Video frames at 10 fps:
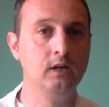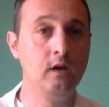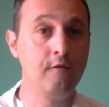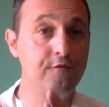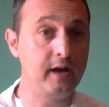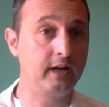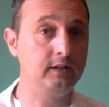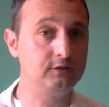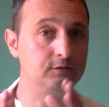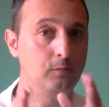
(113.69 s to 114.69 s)
very
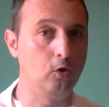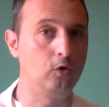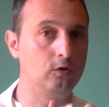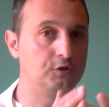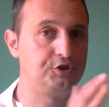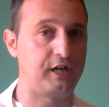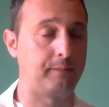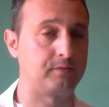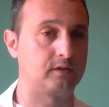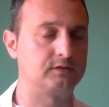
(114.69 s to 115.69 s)
small
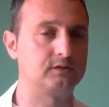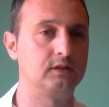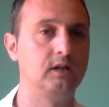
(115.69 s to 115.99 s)
chapters.